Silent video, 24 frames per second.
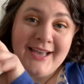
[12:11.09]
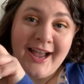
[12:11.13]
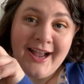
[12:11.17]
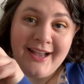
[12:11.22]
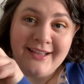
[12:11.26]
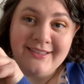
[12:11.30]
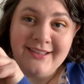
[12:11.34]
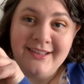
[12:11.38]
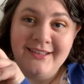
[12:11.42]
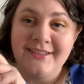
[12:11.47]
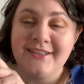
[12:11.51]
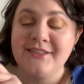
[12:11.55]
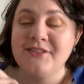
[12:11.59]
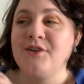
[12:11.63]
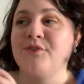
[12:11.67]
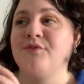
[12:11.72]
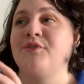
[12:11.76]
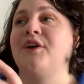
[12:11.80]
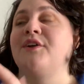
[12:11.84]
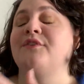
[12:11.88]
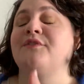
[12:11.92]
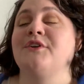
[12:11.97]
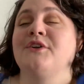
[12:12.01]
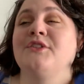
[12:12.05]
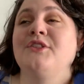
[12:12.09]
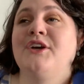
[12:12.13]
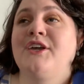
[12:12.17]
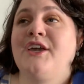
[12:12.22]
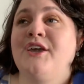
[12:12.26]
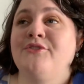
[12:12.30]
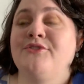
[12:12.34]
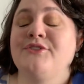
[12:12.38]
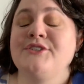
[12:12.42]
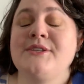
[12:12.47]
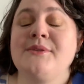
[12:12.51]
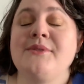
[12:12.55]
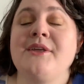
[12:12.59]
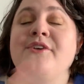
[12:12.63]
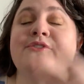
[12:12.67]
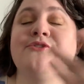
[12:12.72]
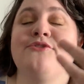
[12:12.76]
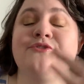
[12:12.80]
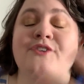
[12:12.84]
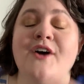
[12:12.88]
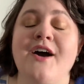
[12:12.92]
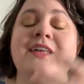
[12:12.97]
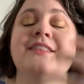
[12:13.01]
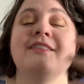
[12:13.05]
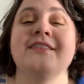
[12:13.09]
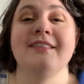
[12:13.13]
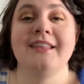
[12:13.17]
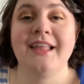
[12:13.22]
I think these are fun. If you're looking for something fun,